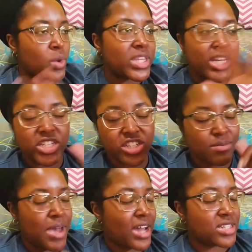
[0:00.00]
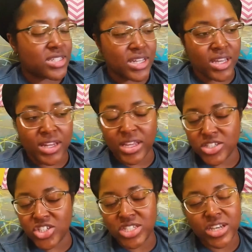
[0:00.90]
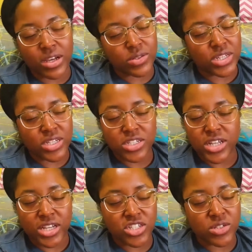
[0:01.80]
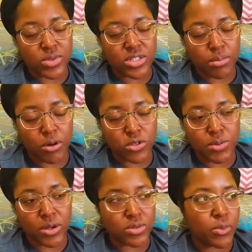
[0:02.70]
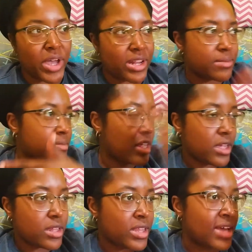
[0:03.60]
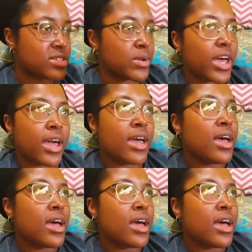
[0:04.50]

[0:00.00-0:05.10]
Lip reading: Ish and Madison, and she tells Ish that she wants to postpone the wedding. That's okay.